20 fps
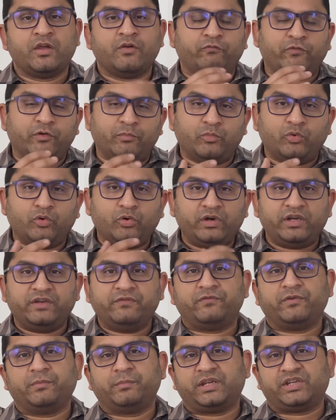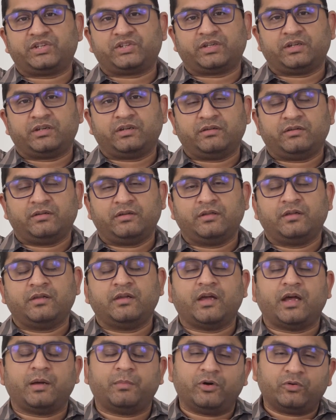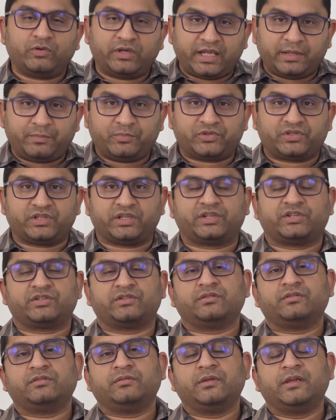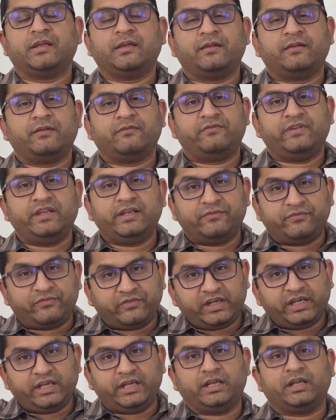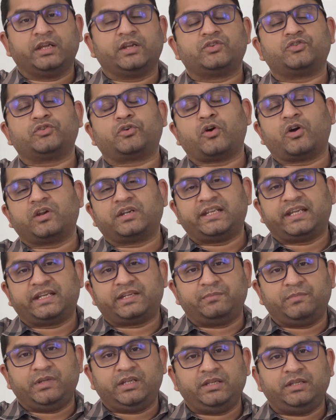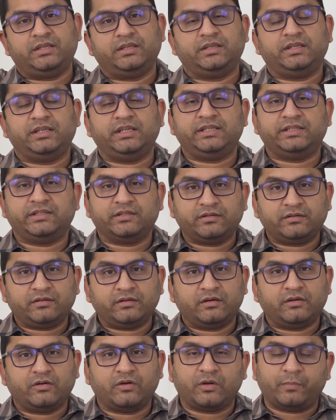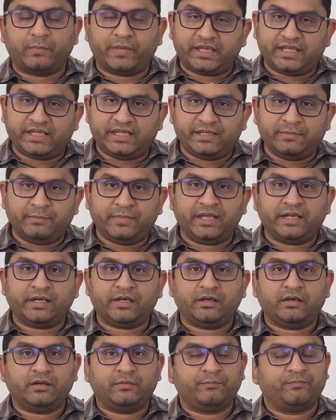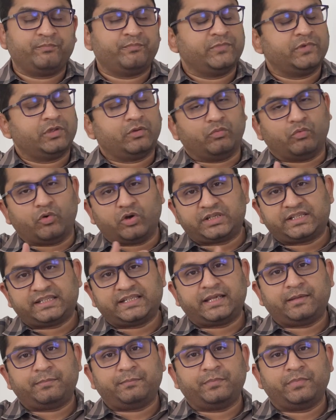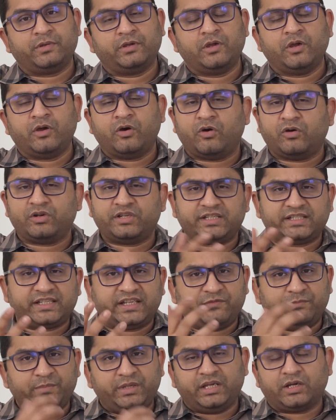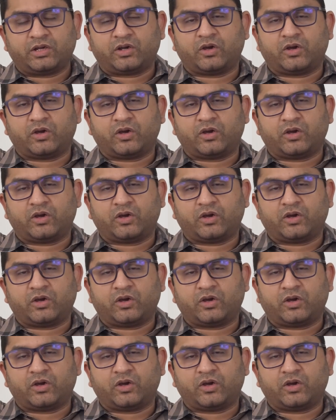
For more information about liposuction, feel free to contact me either by email, WhatsApp, or just give me a